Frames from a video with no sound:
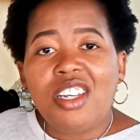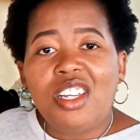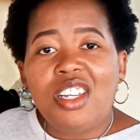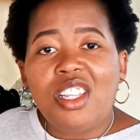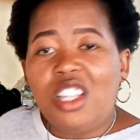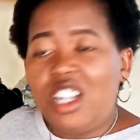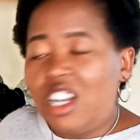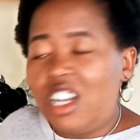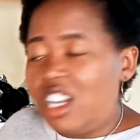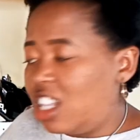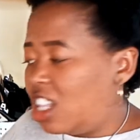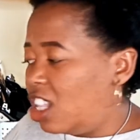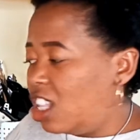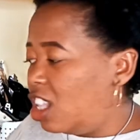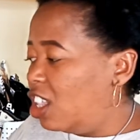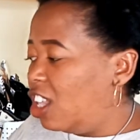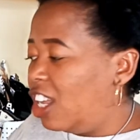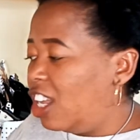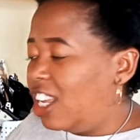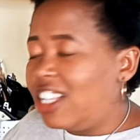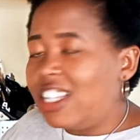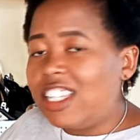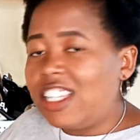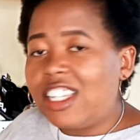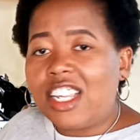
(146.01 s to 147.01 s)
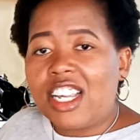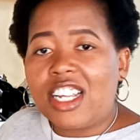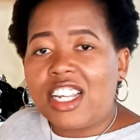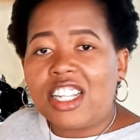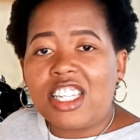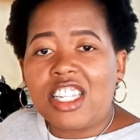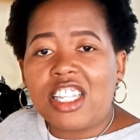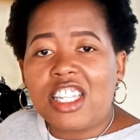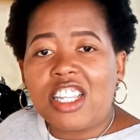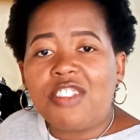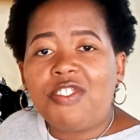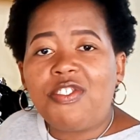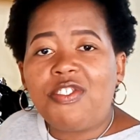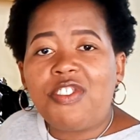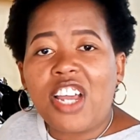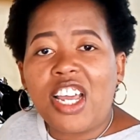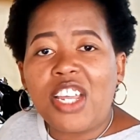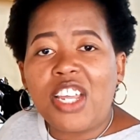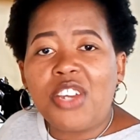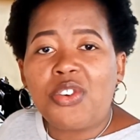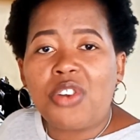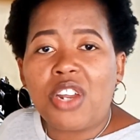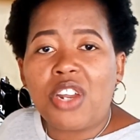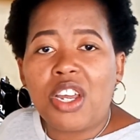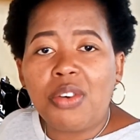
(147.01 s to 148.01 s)
the little insects that fly
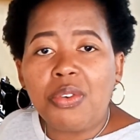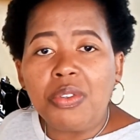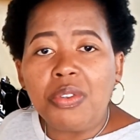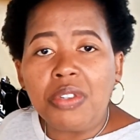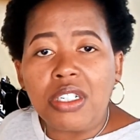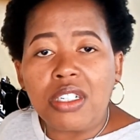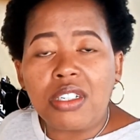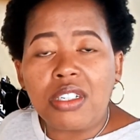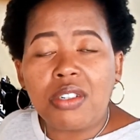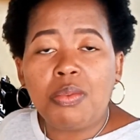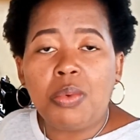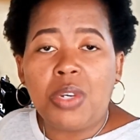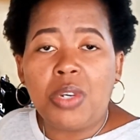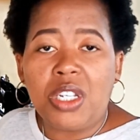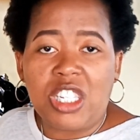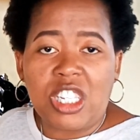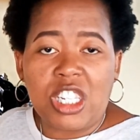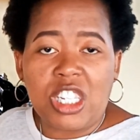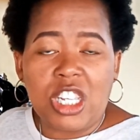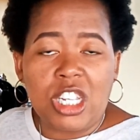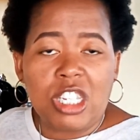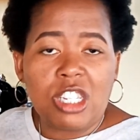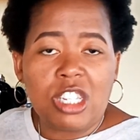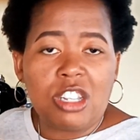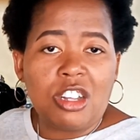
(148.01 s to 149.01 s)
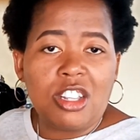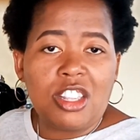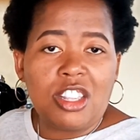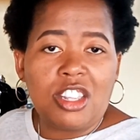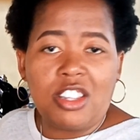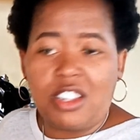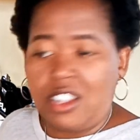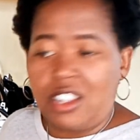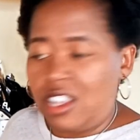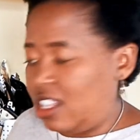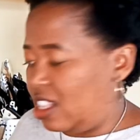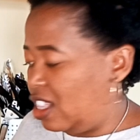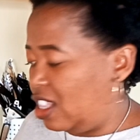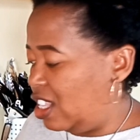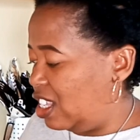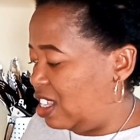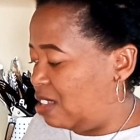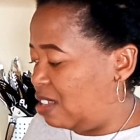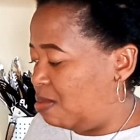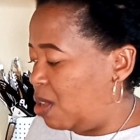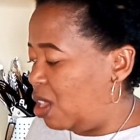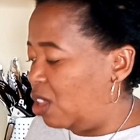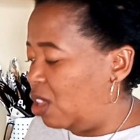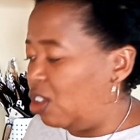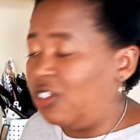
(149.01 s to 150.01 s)
around once they start to get the
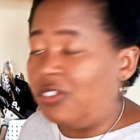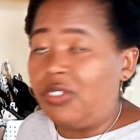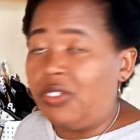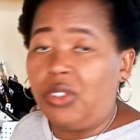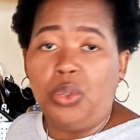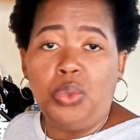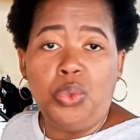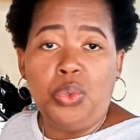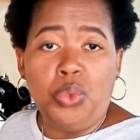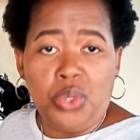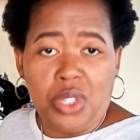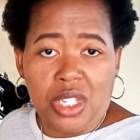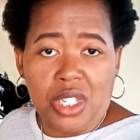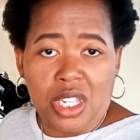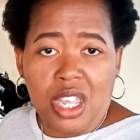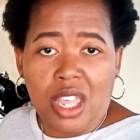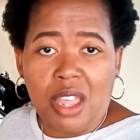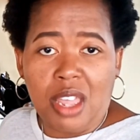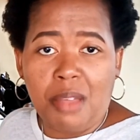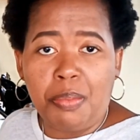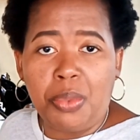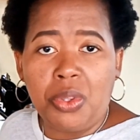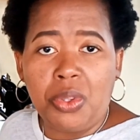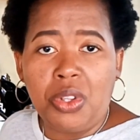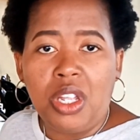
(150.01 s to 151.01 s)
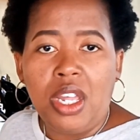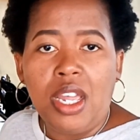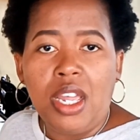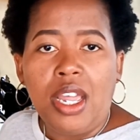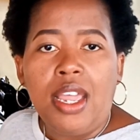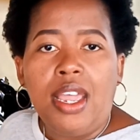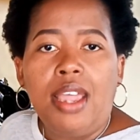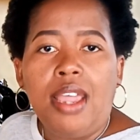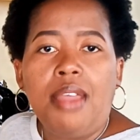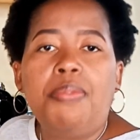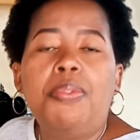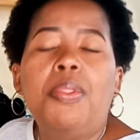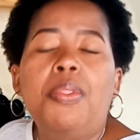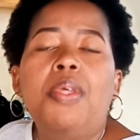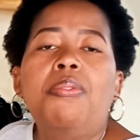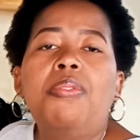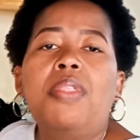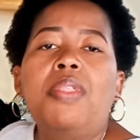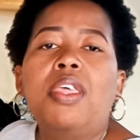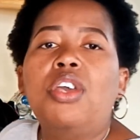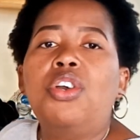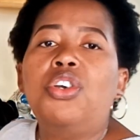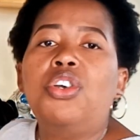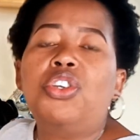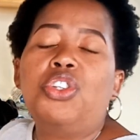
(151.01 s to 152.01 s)
smell of the oozing apple, and then
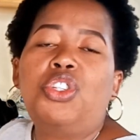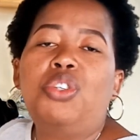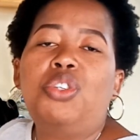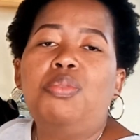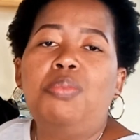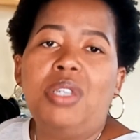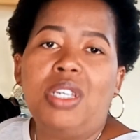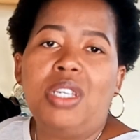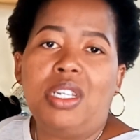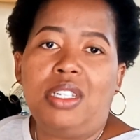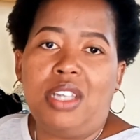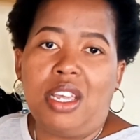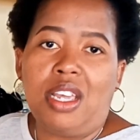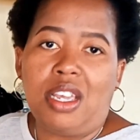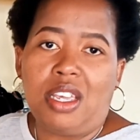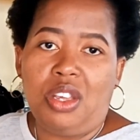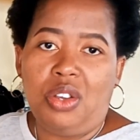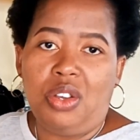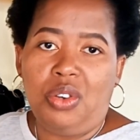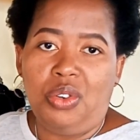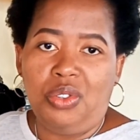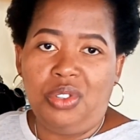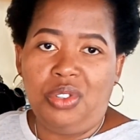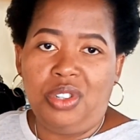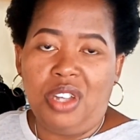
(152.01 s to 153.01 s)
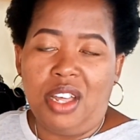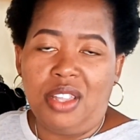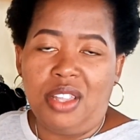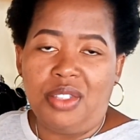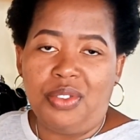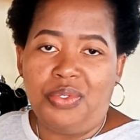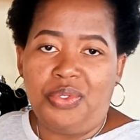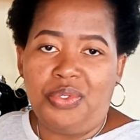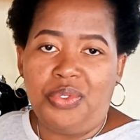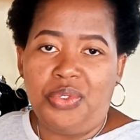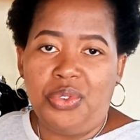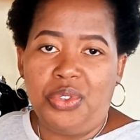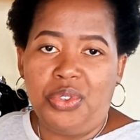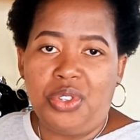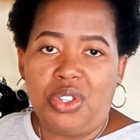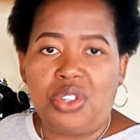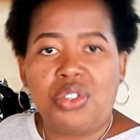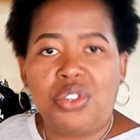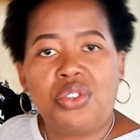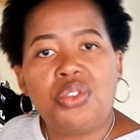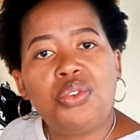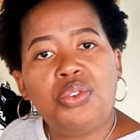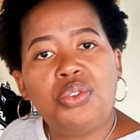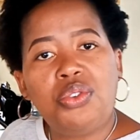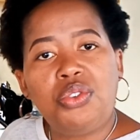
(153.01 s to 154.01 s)
they're going to be attacking all the other fruits.
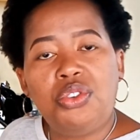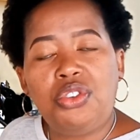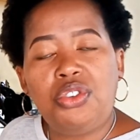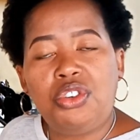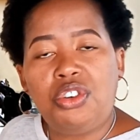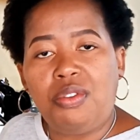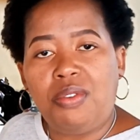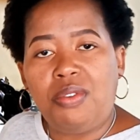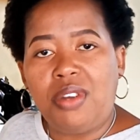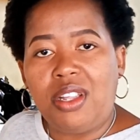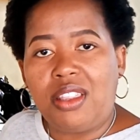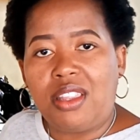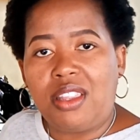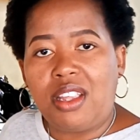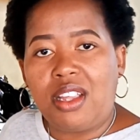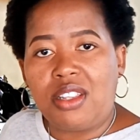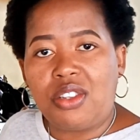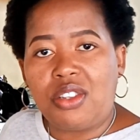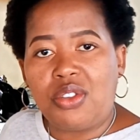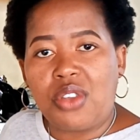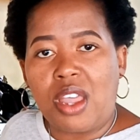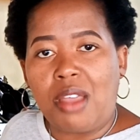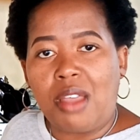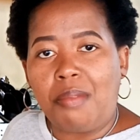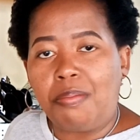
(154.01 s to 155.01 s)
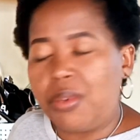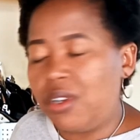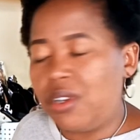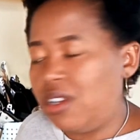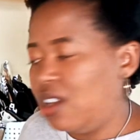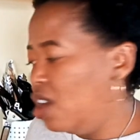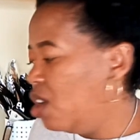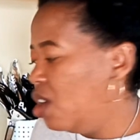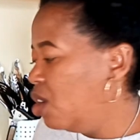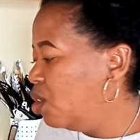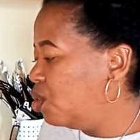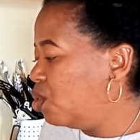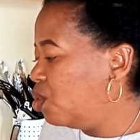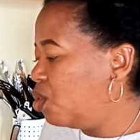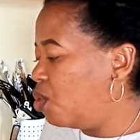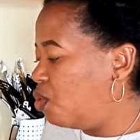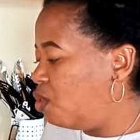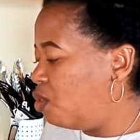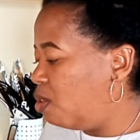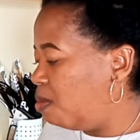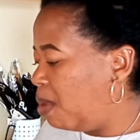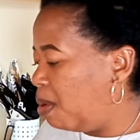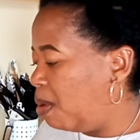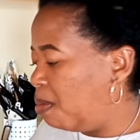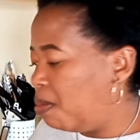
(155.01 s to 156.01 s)
So you don't want that to happen. So
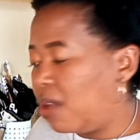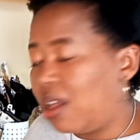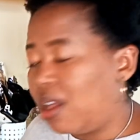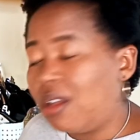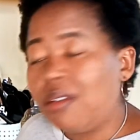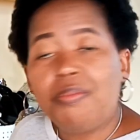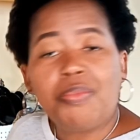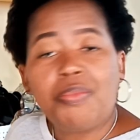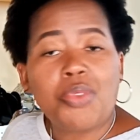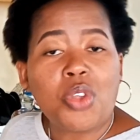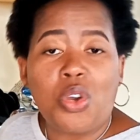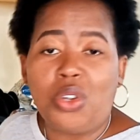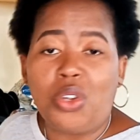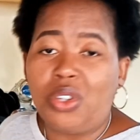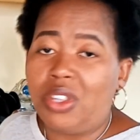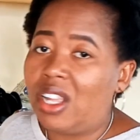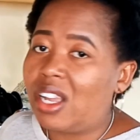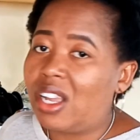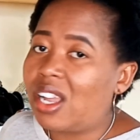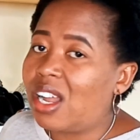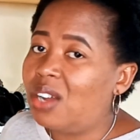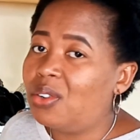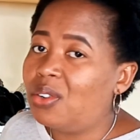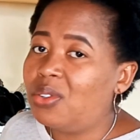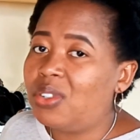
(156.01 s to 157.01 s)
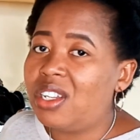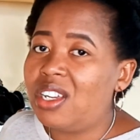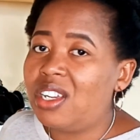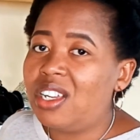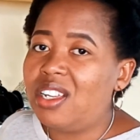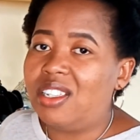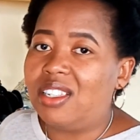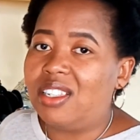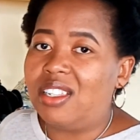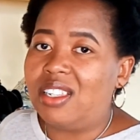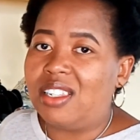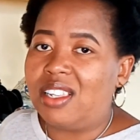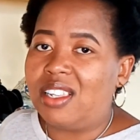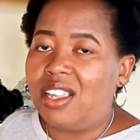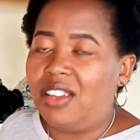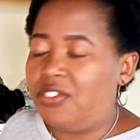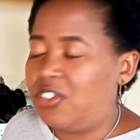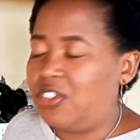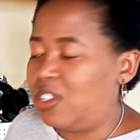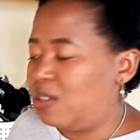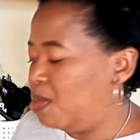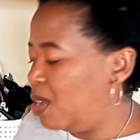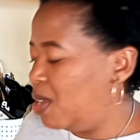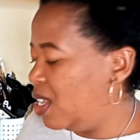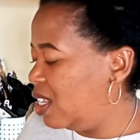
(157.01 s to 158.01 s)
remember, on the counter is the
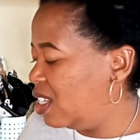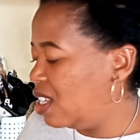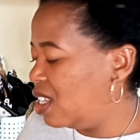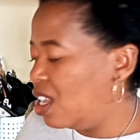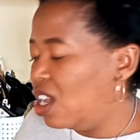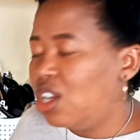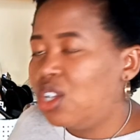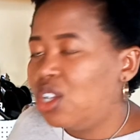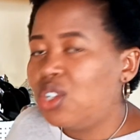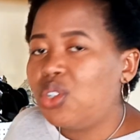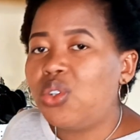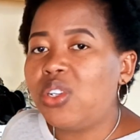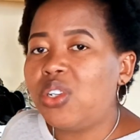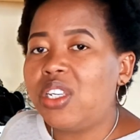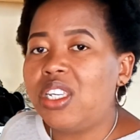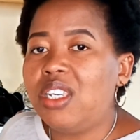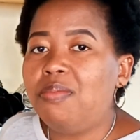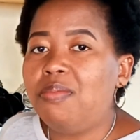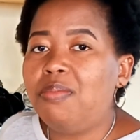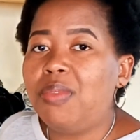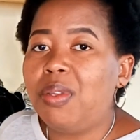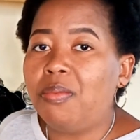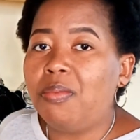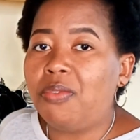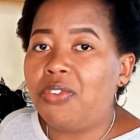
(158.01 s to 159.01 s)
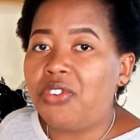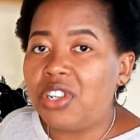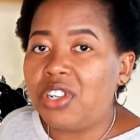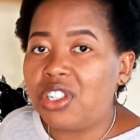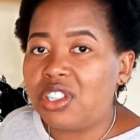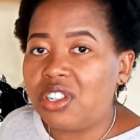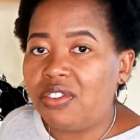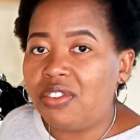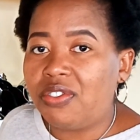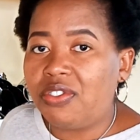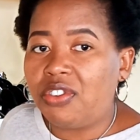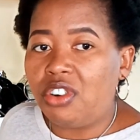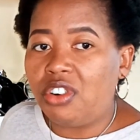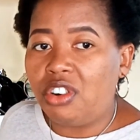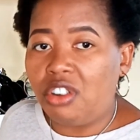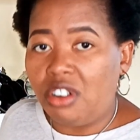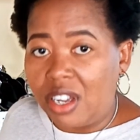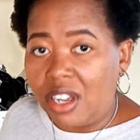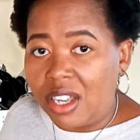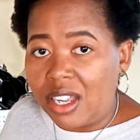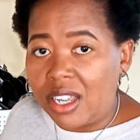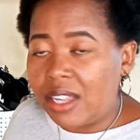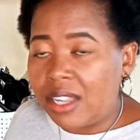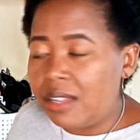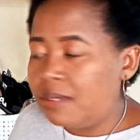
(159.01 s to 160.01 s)
safest place to keep them fresher for
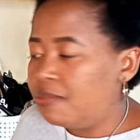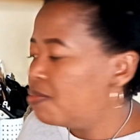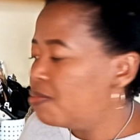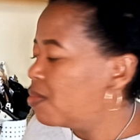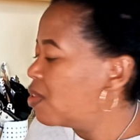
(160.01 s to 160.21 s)
longer.